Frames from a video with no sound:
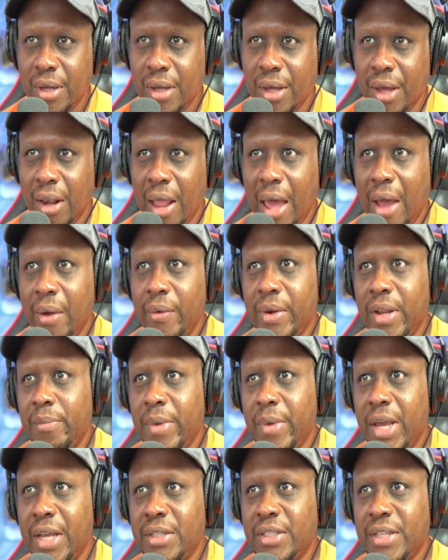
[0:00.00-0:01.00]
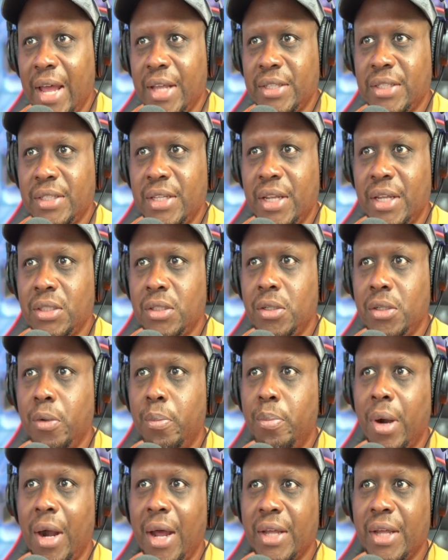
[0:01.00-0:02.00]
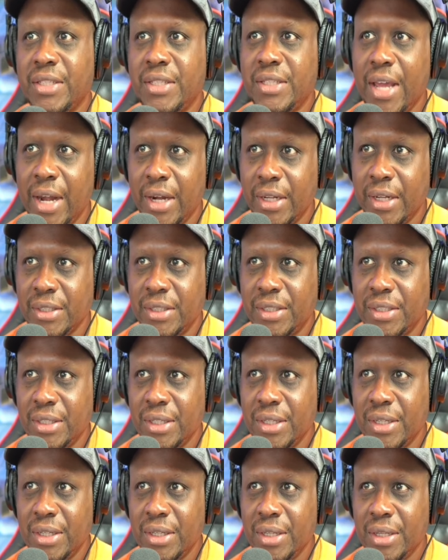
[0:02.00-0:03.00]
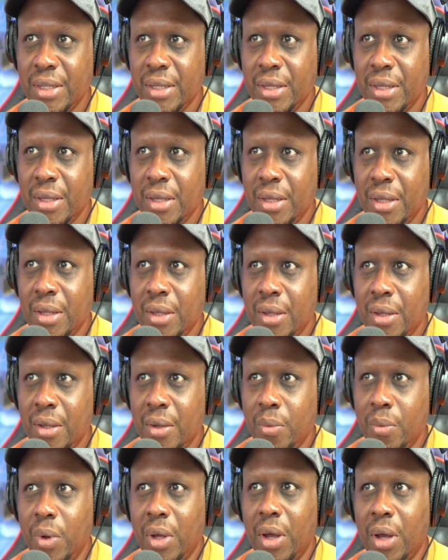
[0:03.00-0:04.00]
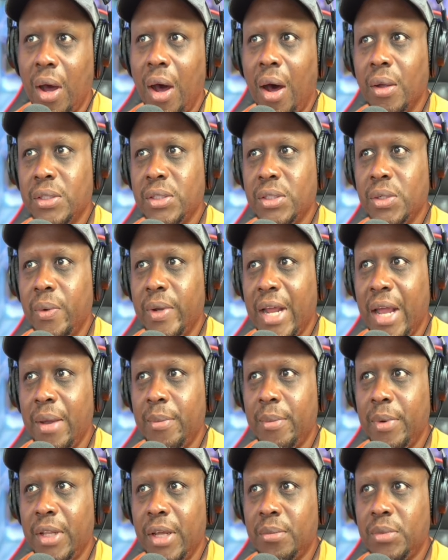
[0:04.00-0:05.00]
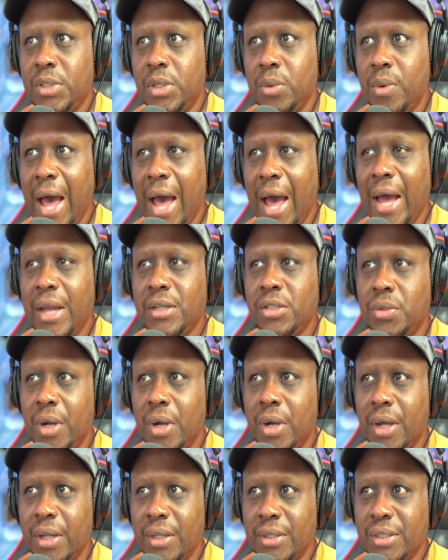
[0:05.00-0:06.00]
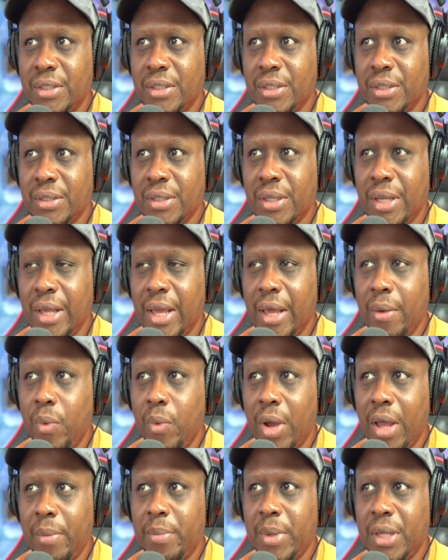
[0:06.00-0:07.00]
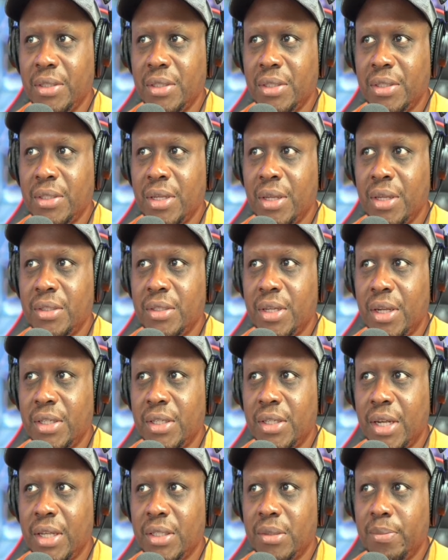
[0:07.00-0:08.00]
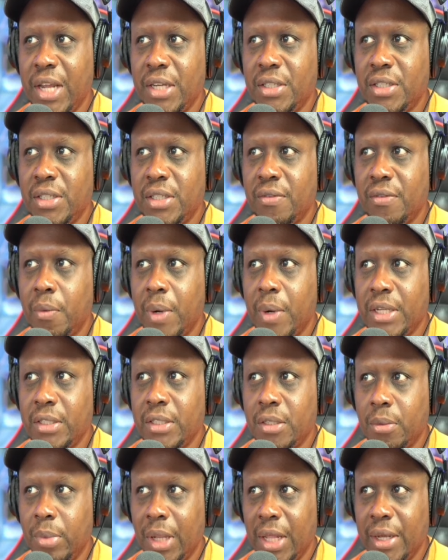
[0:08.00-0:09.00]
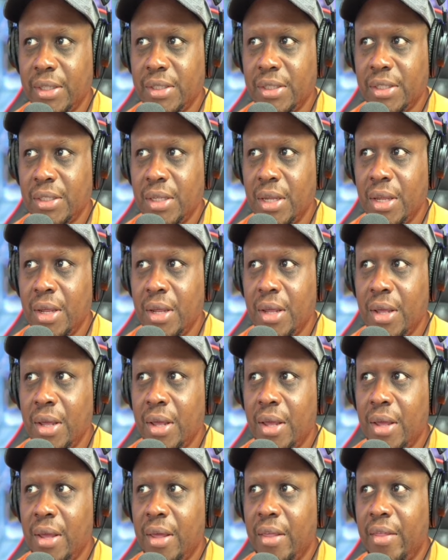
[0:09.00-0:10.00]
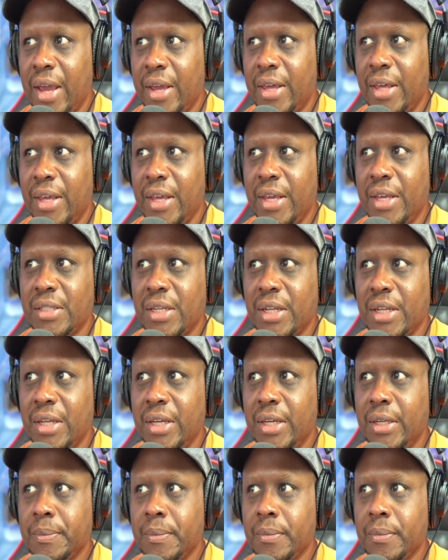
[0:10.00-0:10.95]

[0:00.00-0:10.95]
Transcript: Allowing inmates access to prosthetics would also enable them to hide drugs and weapons such as makeshift razor blades, that could easily